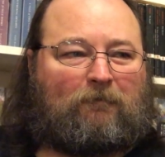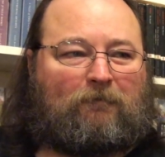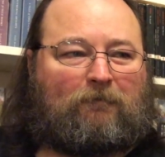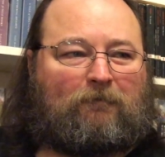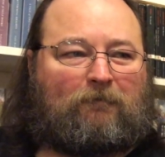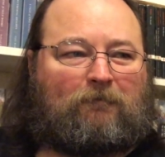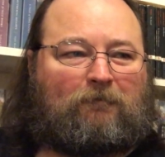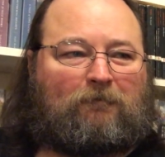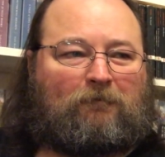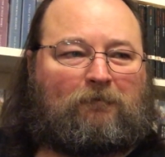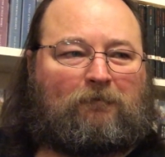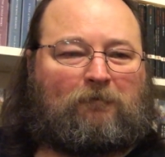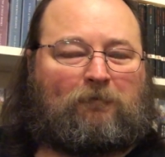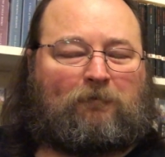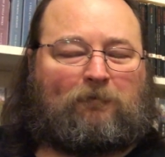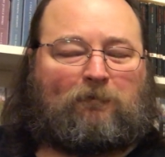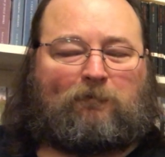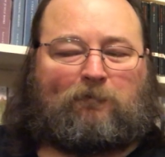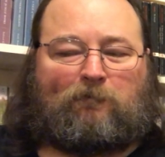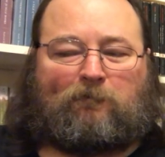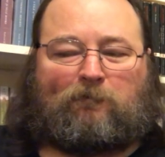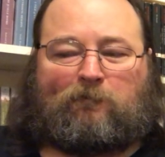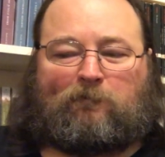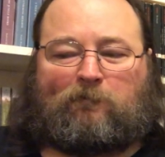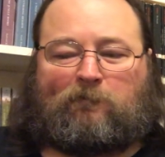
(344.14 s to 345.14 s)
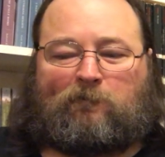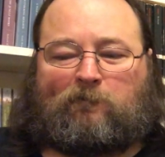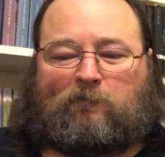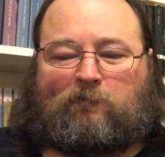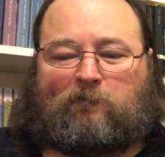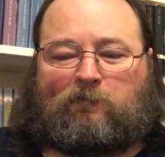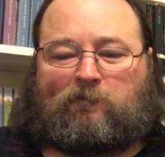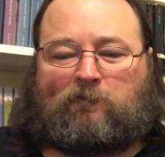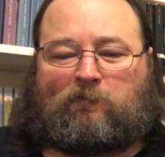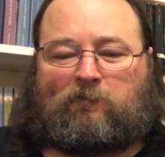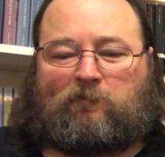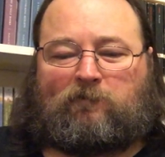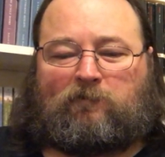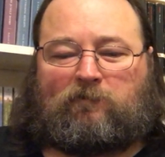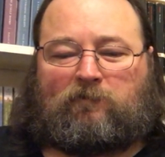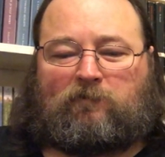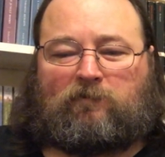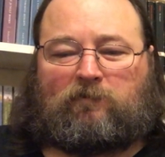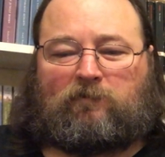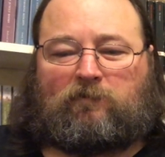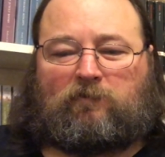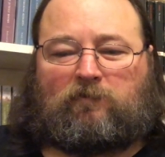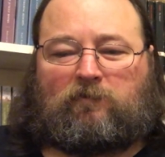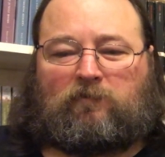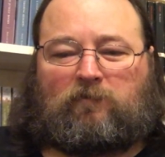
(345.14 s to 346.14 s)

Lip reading: The person shown says nothing.